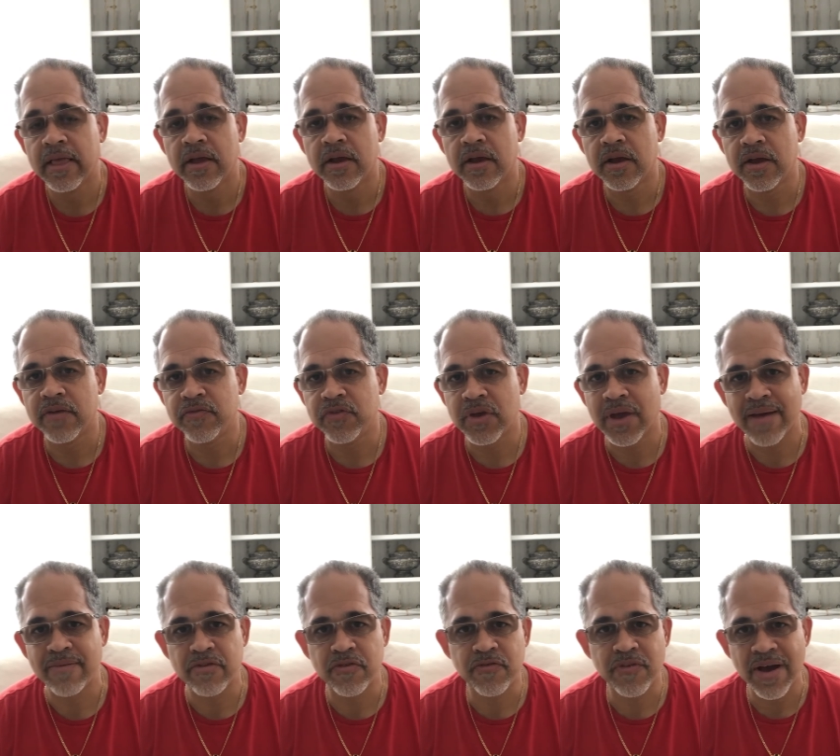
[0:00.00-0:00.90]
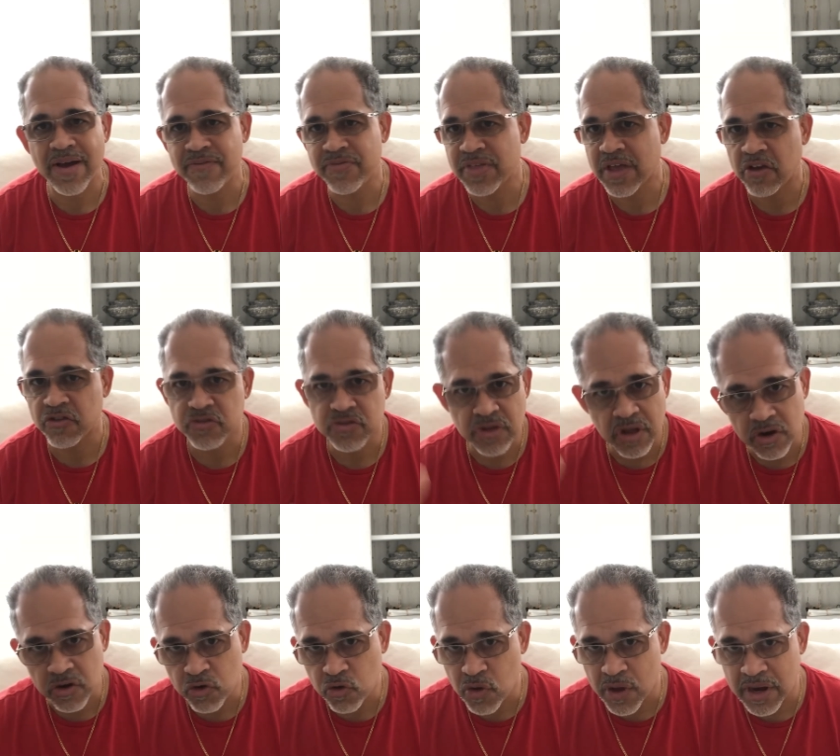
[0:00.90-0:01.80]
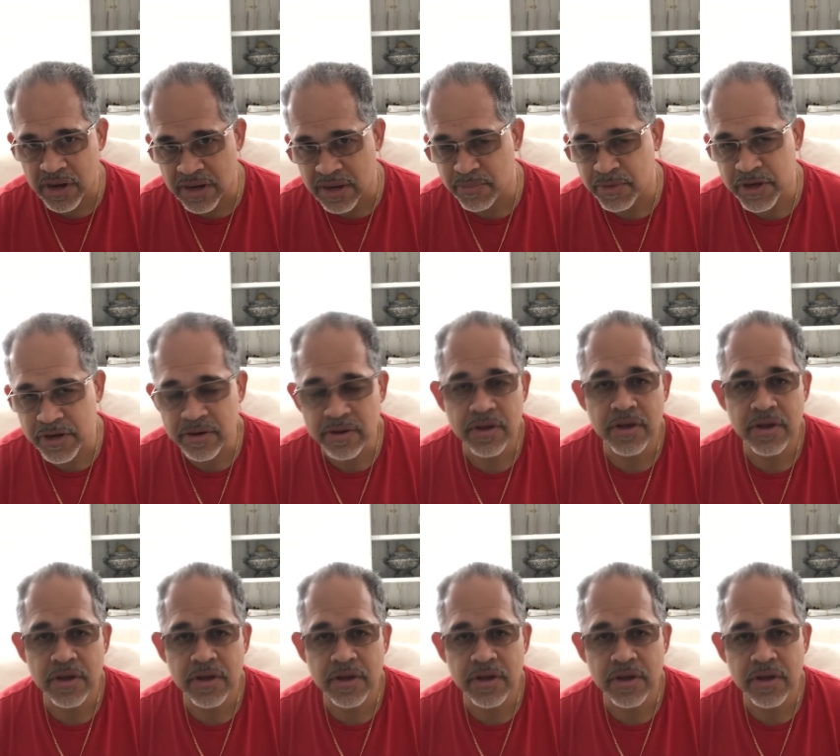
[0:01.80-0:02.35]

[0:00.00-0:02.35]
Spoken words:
If you have a $5,000 credit limit,